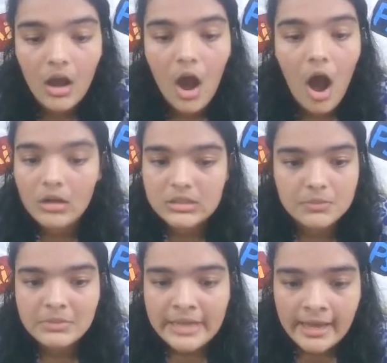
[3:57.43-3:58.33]

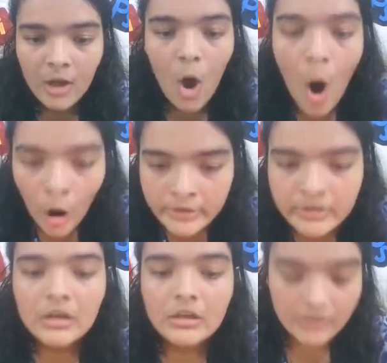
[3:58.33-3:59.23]
awesome take on
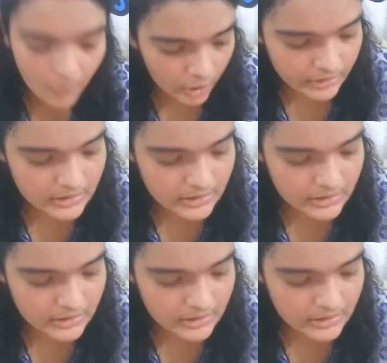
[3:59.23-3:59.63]
the modern